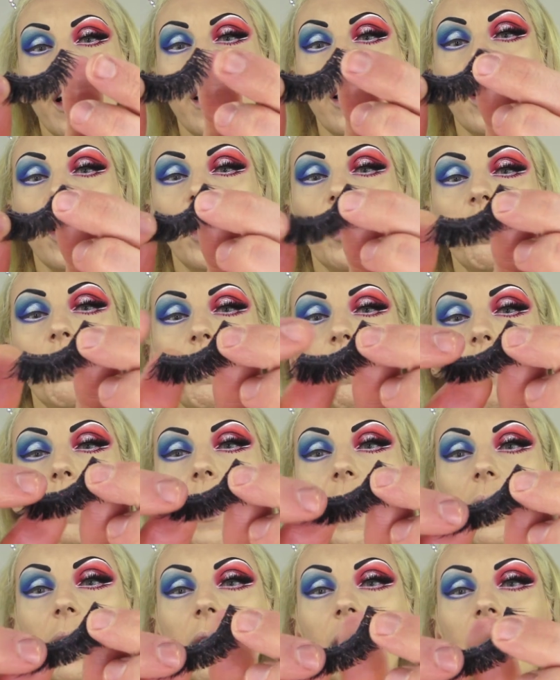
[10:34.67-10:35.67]
a little
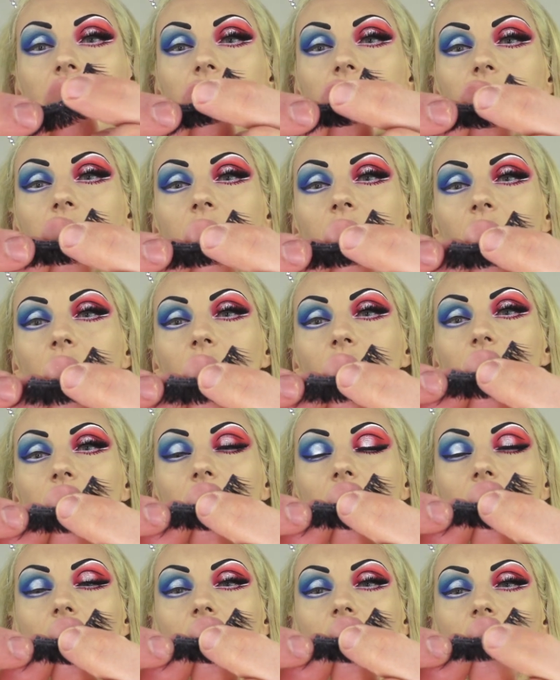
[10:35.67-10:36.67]
bit here on the
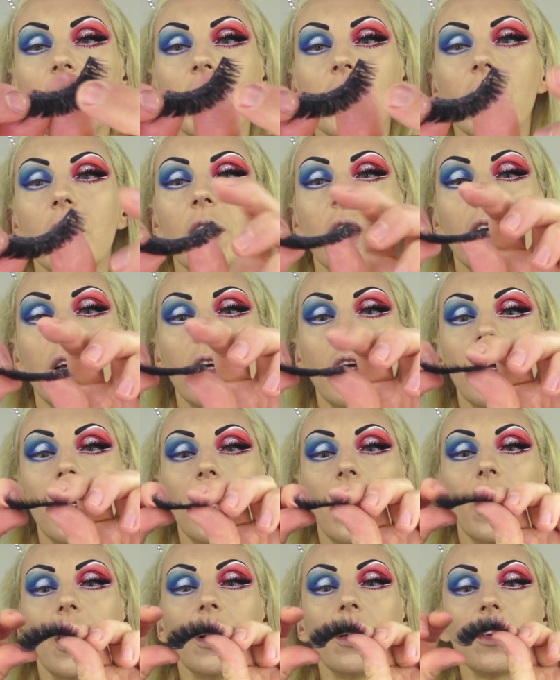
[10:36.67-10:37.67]
edge.
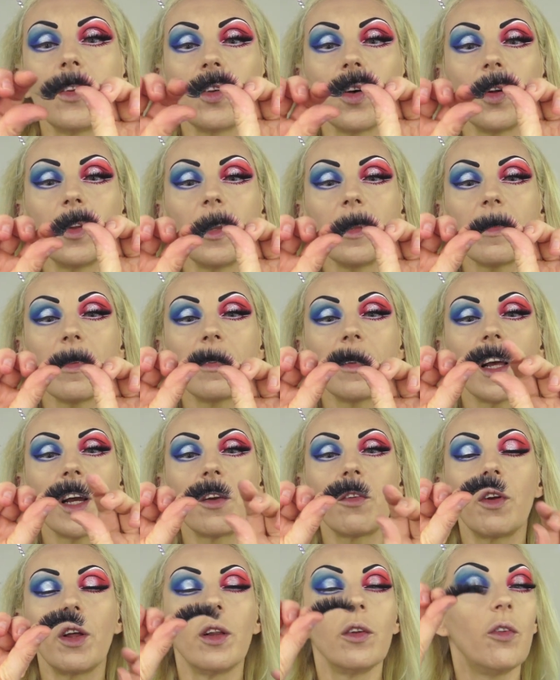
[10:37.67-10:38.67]
So this is like
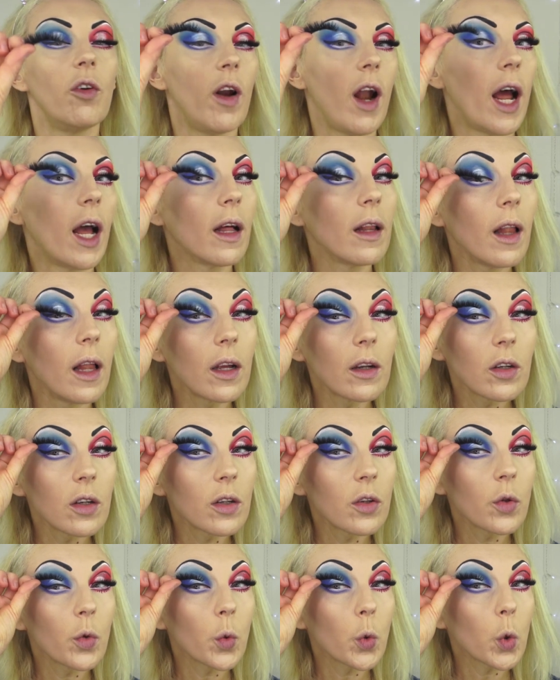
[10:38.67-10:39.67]
real dry
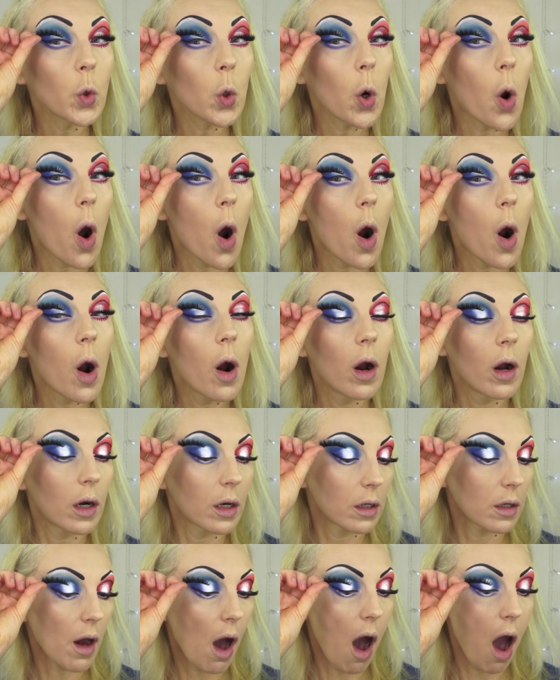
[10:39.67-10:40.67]
lashes.
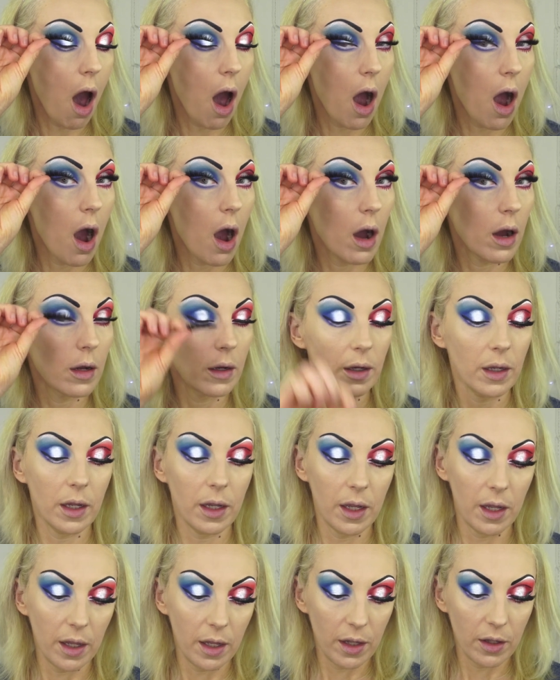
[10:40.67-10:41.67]

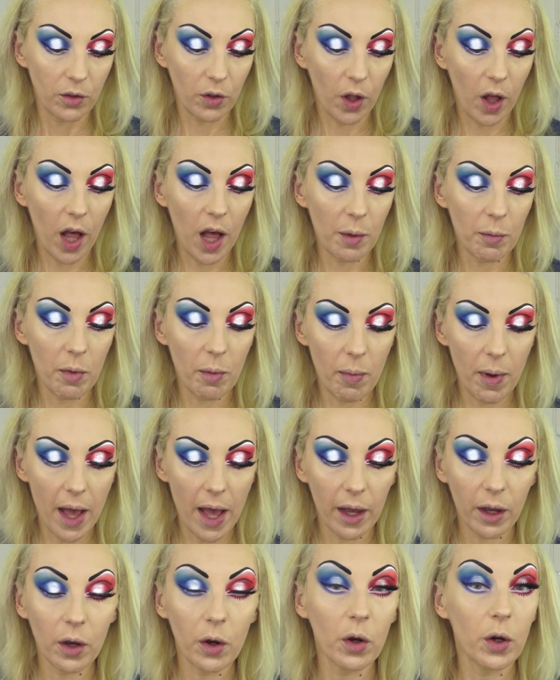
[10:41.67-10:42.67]
So I'll be
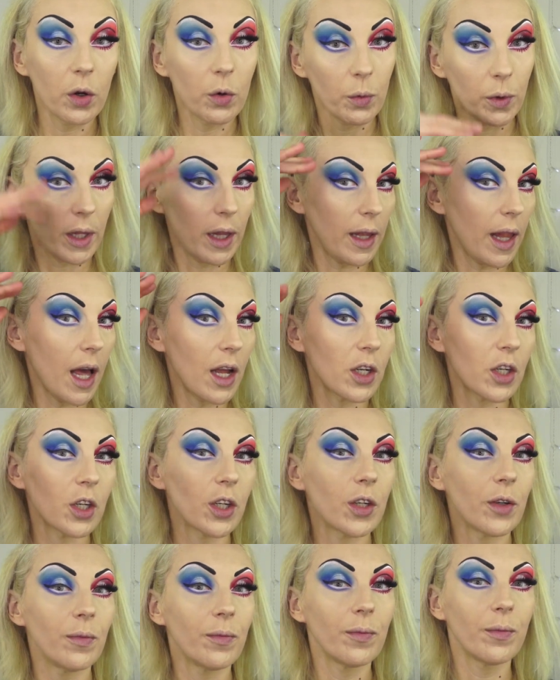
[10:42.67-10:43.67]
back with the
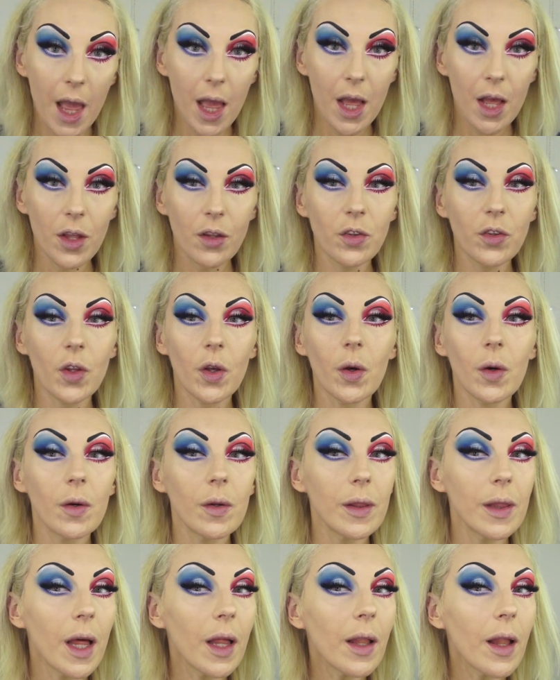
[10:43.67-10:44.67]
lash. So
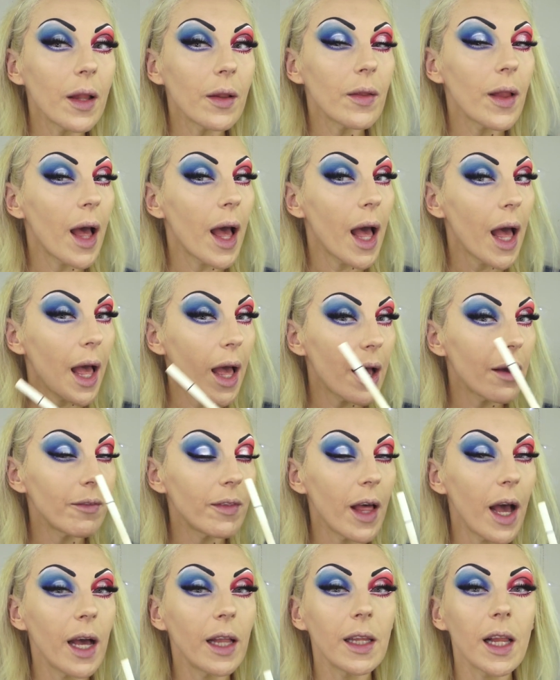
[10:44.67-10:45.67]
now that I have
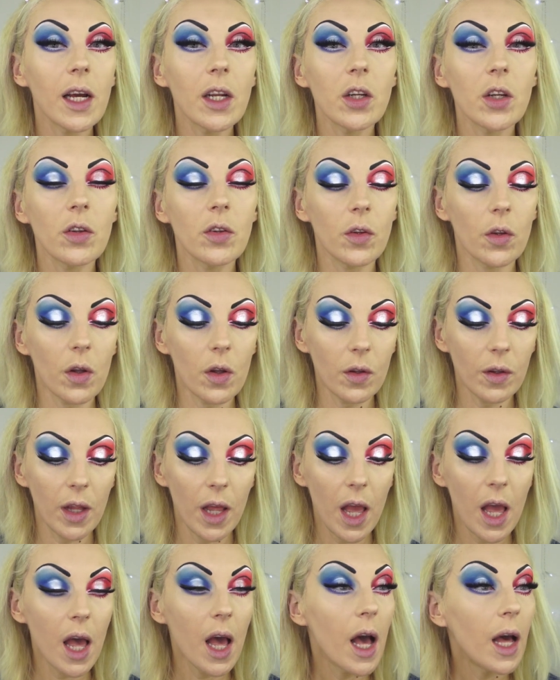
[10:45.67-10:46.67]
the eyelashes on,
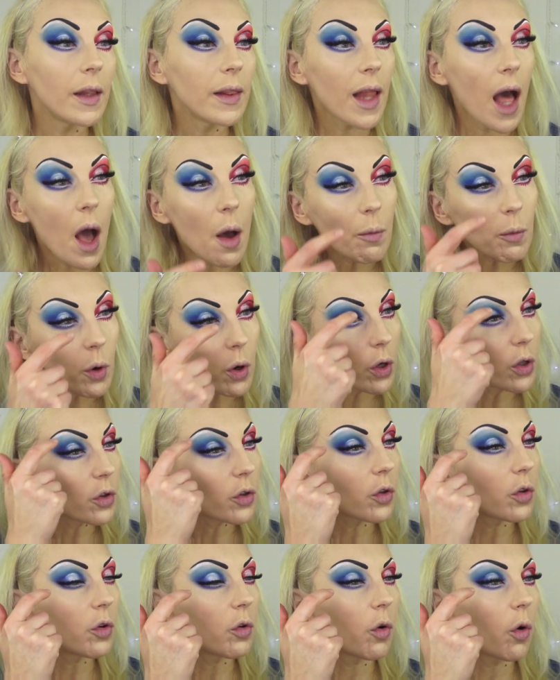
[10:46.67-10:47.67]
now I'm going
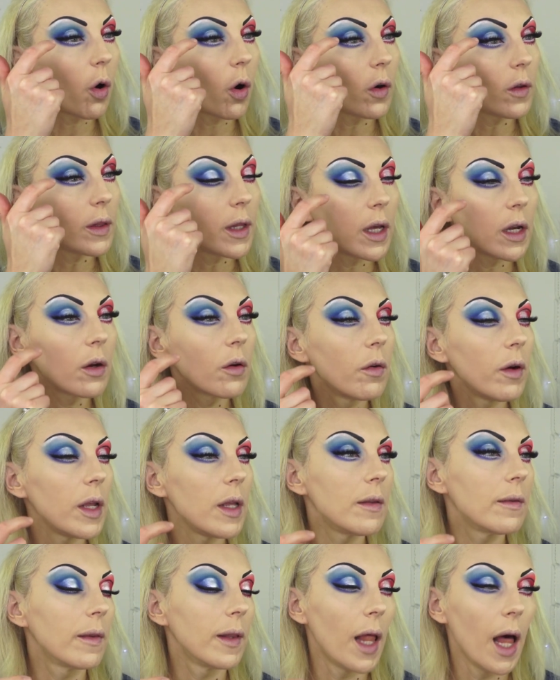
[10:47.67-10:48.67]
to draw the
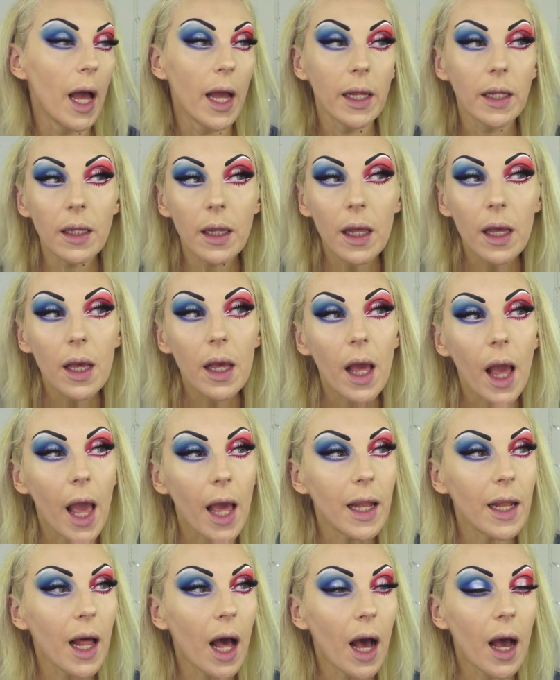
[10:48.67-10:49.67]
crease line,
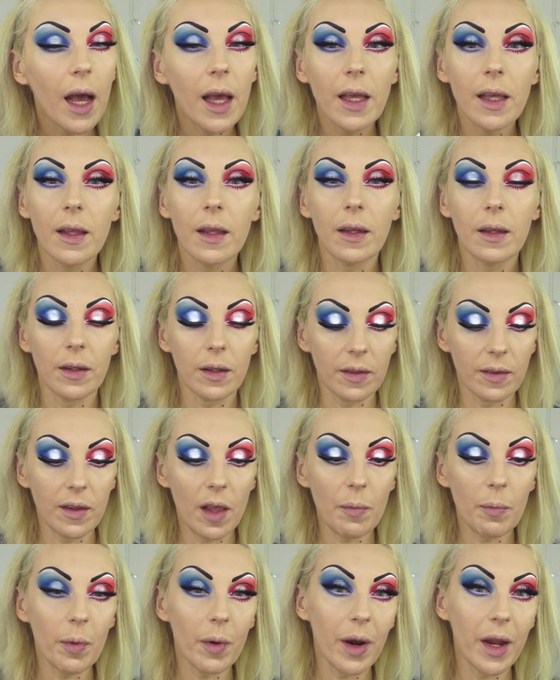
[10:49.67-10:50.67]
and I
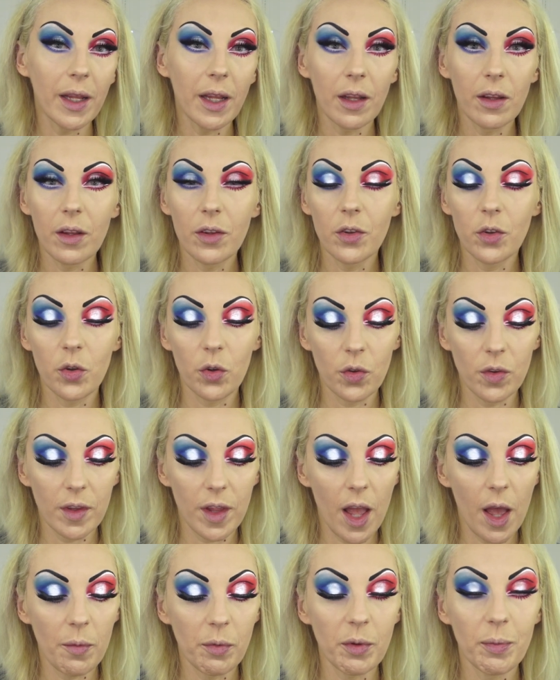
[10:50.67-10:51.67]
separated these two
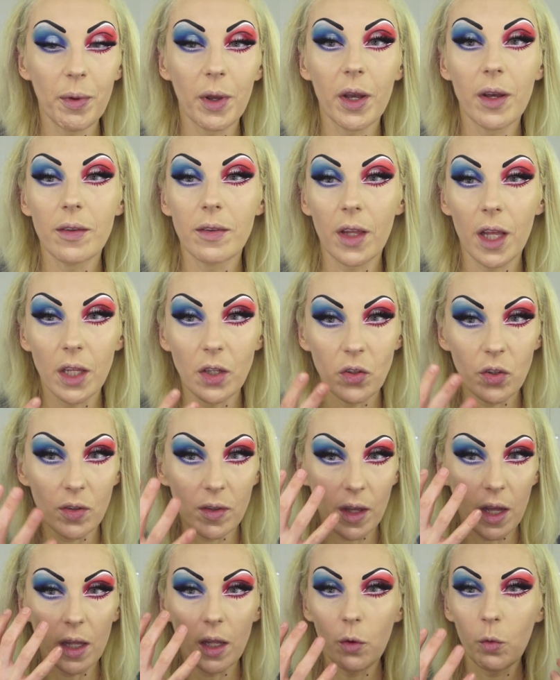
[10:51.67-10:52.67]
steps because I
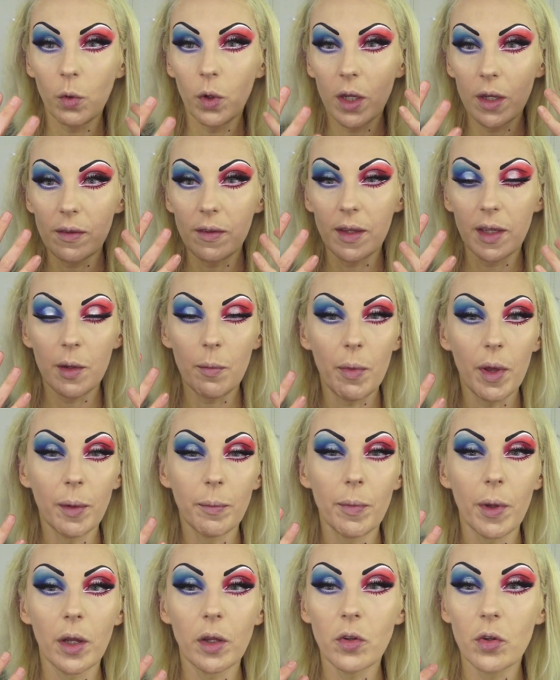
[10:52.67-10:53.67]
just kind of want to see the
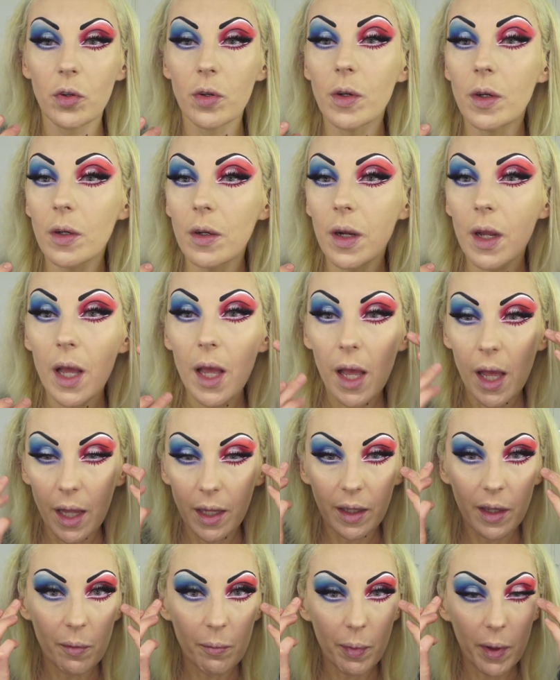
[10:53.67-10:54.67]
big picture
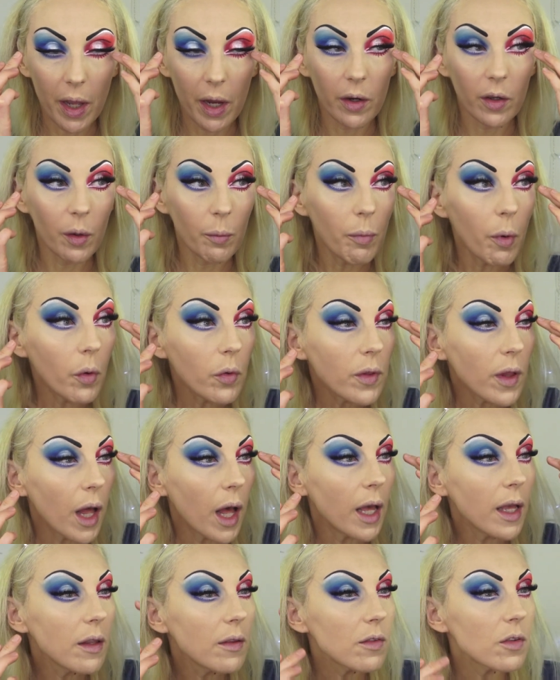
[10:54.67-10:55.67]
and compare the both
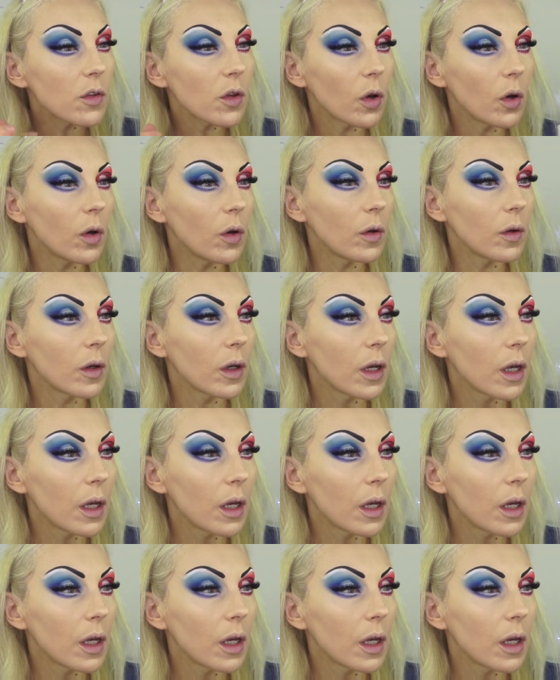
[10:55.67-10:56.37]
eyes, so